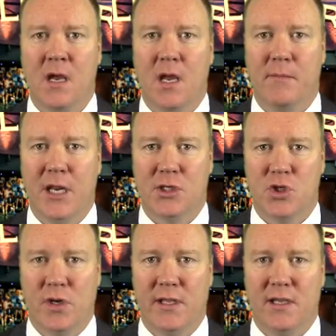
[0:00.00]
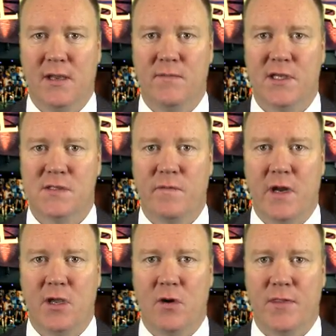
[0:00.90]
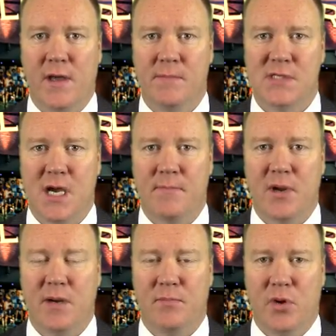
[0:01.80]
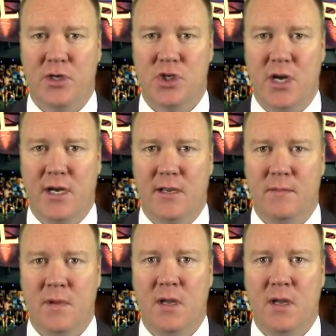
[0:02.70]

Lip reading: And make sure that you give this video a thumbs up. I appreciate it.